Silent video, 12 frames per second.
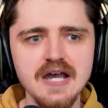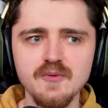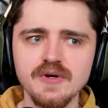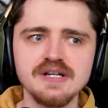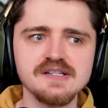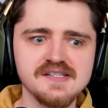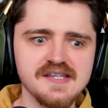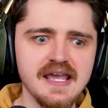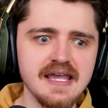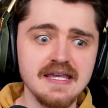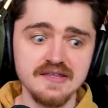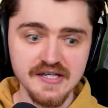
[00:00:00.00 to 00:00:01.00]
I wouldn't
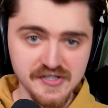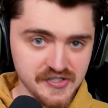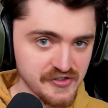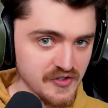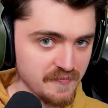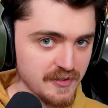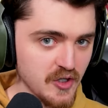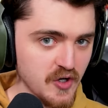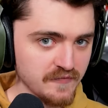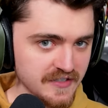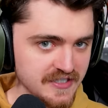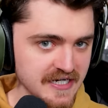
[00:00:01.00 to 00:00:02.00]
say this is the plot
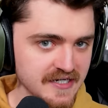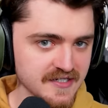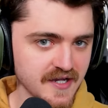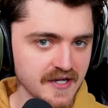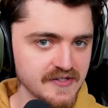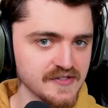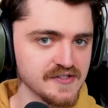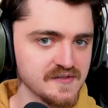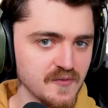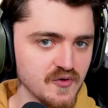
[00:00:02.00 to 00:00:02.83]
of the Teen Titans